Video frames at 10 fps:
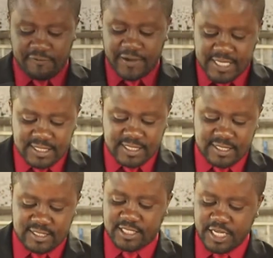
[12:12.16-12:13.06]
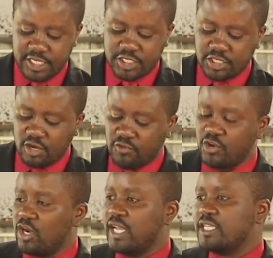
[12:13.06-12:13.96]
The first stage of
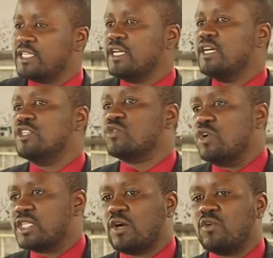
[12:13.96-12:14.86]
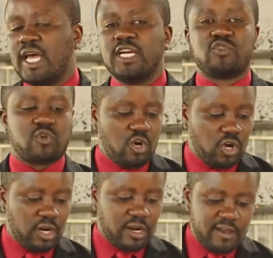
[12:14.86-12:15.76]
knowledge is what I would like to
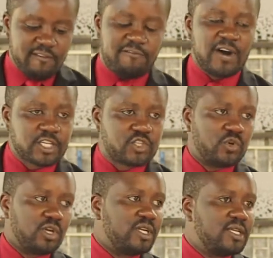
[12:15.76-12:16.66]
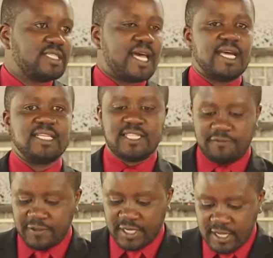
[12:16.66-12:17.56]
call factual
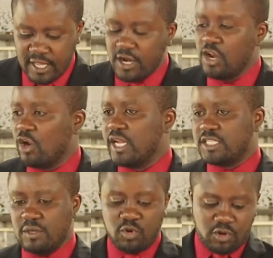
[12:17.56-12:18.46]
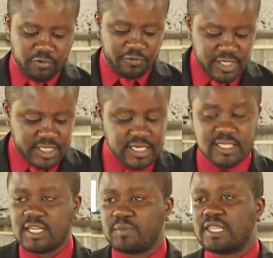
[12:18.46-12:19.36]
scientific knowledge. The book of
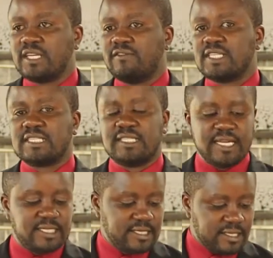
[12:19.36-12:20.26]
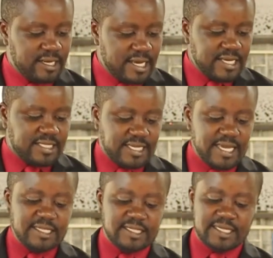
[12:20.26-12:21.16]
Ephesians chapter 3 verses 19
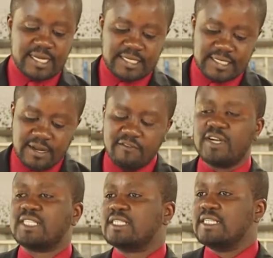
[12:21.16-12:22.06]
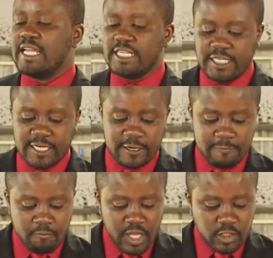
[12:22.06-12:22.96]
says that, verses
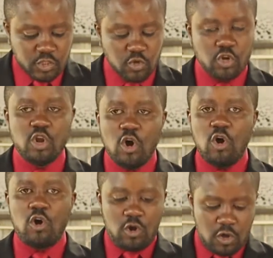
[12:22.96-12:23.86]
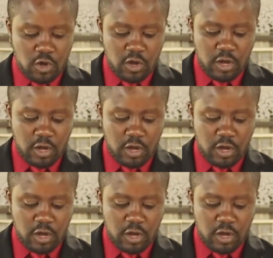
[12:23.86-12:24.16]
19, to know